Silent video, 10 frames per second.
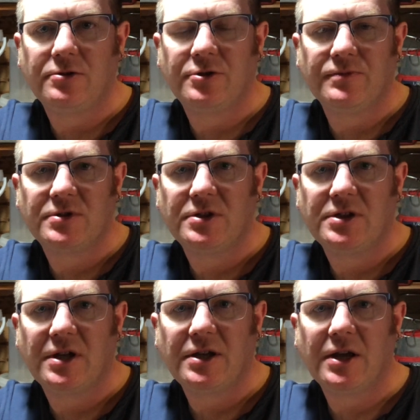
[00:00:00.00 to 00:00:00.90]
hook them so you
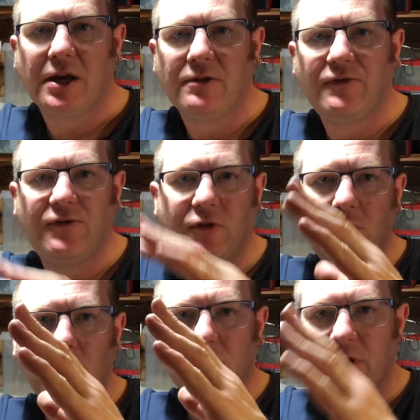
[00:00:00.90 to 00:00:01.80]
can get the
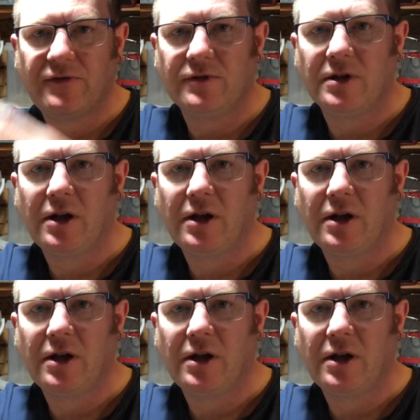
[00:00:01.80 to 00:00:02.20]
fall differently.